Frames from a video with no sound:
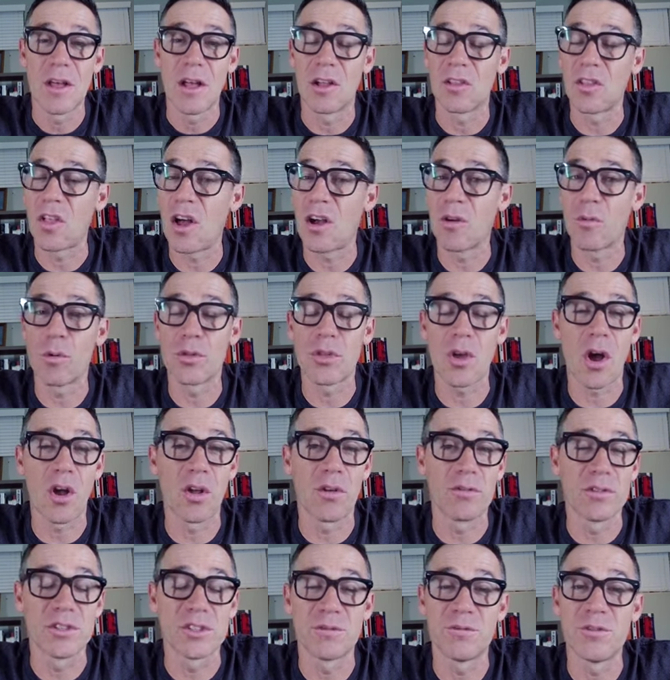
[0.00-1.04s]
along with
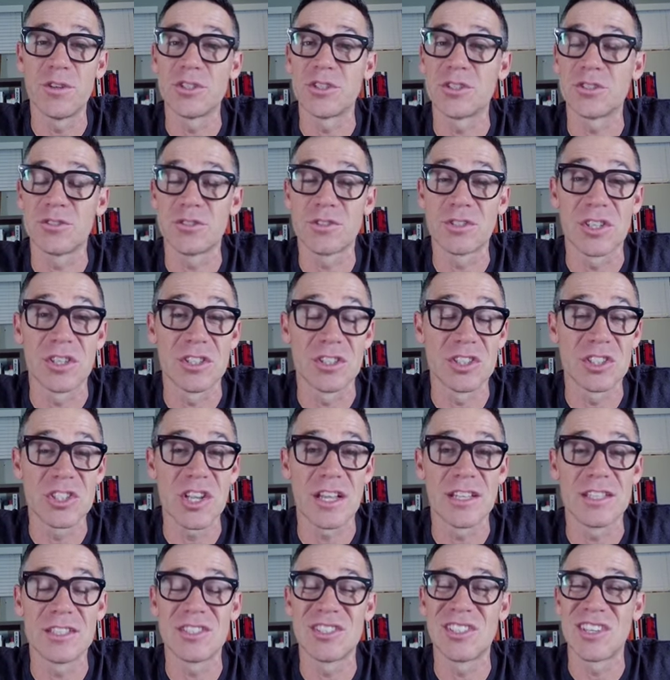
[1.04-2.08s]
all of his officials, his
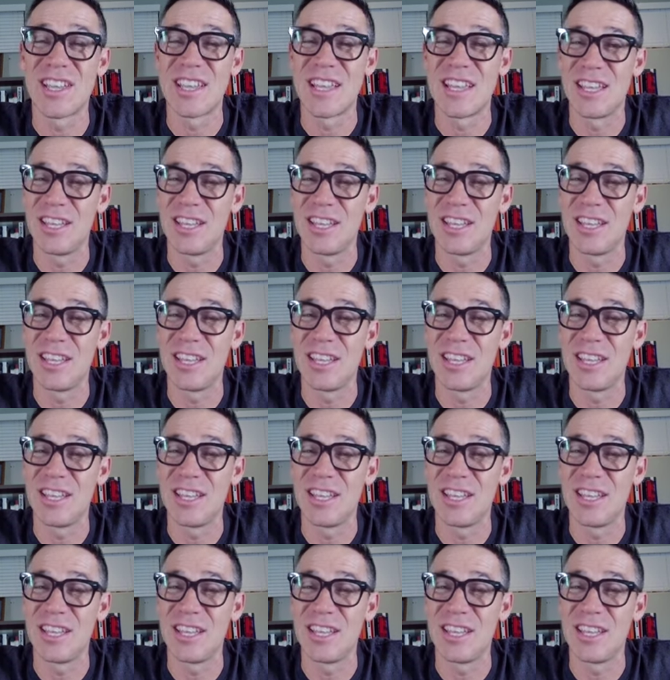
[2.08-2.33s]
sons.